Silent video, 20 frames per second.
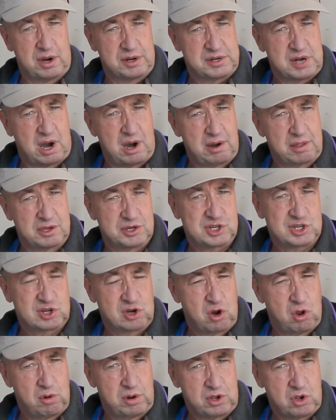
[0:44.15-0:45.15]
a tire that's
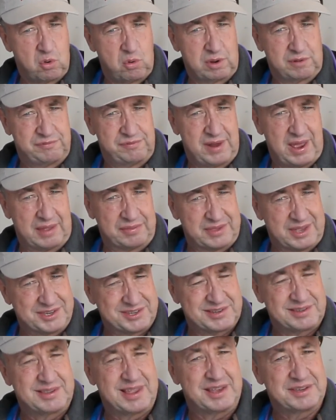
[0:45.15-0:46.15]
slowly going flat.
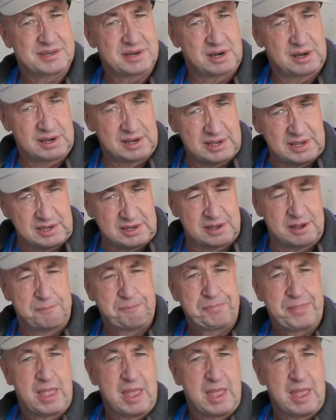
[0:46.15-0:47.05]
That's a leak.